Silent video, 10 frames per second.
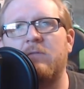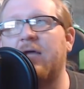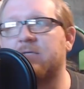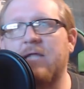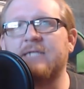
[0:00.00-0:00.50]

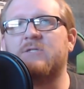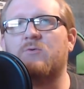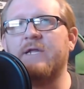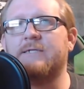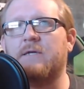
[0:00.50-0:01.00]
That's
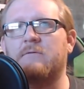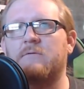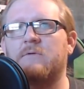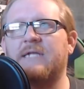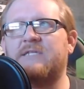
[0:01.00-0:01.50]
the reason.
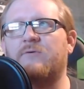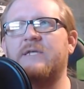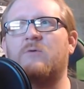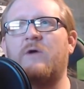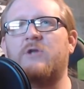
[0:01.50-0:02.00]
That's the
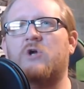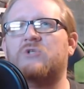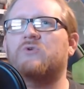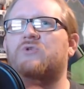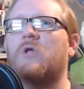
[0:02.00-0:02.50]
reason why Dark
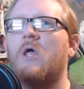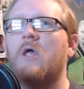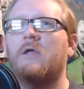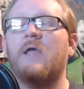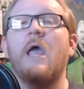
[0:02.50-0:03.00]
Souls...
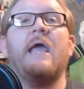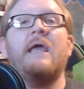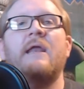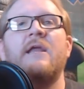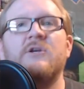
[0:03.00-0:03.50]

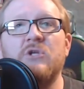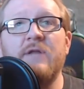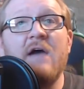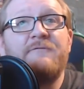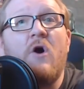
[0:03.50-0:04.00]
And here's their
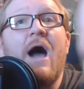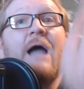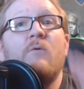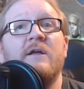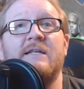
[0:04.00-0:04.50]
downfall.
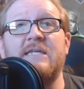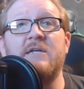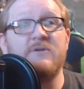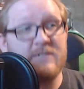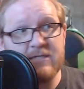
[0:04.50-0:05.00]
I want
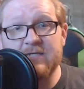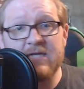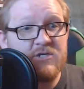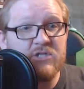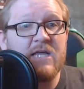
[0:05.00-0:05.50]
Nintendo to
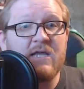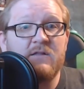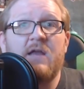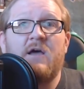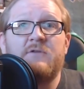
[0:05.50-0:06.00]
succeed just like a
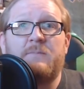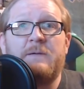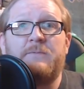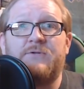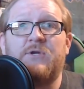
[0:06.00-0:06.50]
lot of other
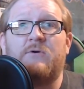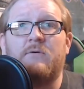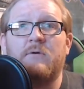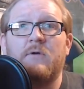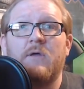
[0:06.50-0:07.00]
people
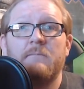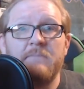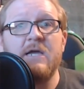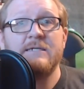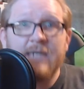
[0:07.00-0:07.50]
do,
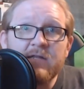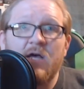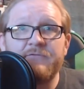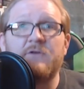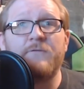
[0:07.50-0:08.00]
because I
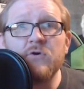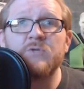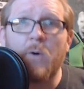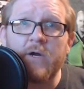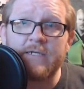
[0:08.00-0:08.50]
love their
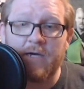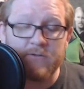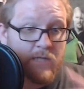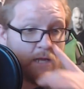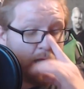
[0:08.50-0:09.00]
first-party
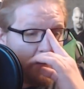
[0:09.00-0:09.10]
titles.